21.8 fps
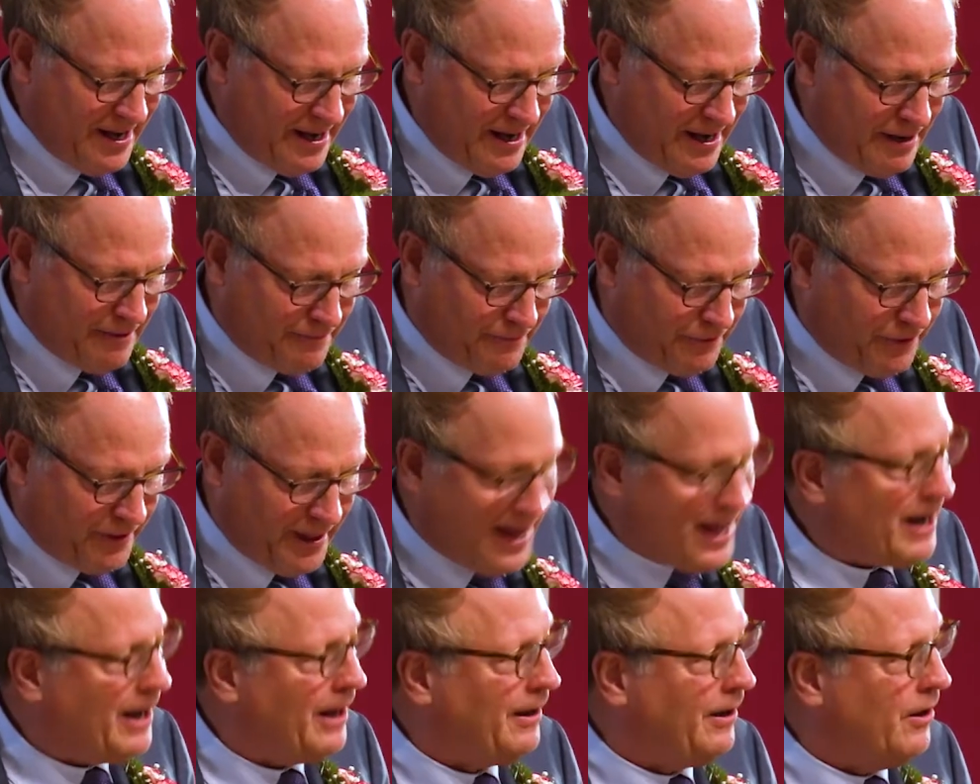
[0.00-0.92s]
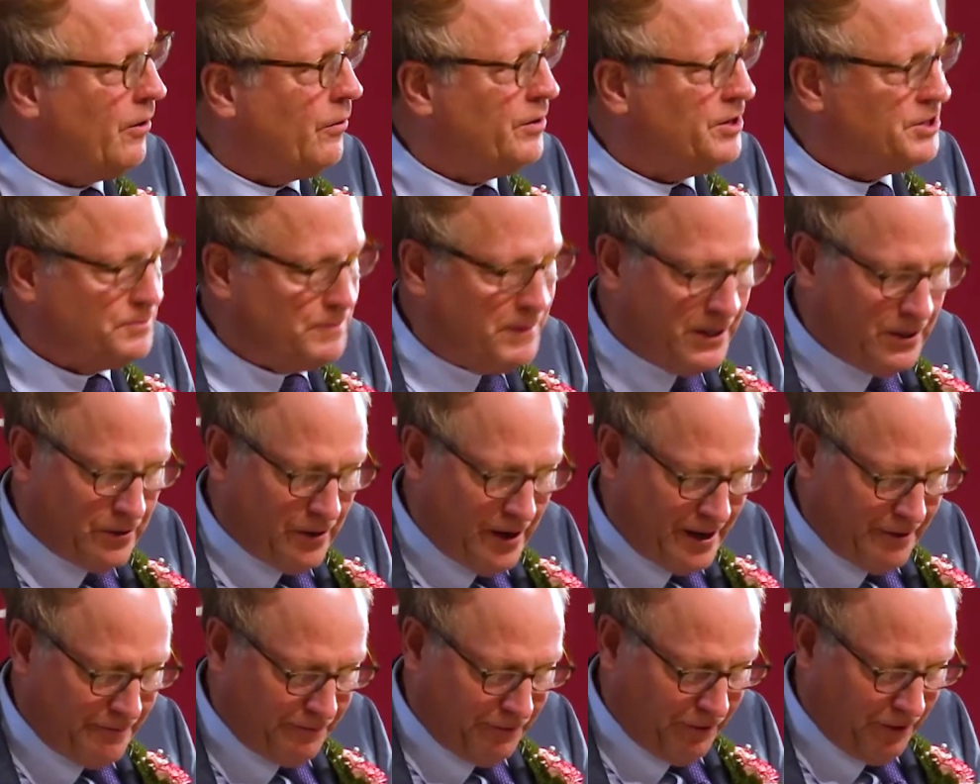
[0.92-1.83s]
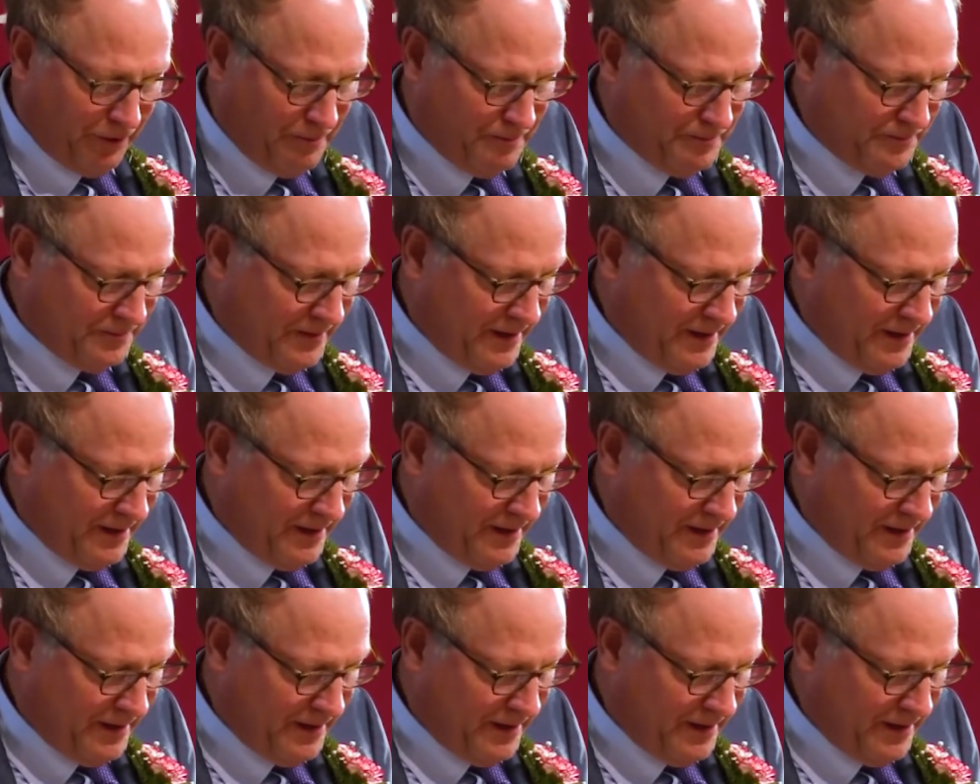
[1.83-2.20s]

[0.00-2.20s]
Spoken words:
and for that I'll always be grateful,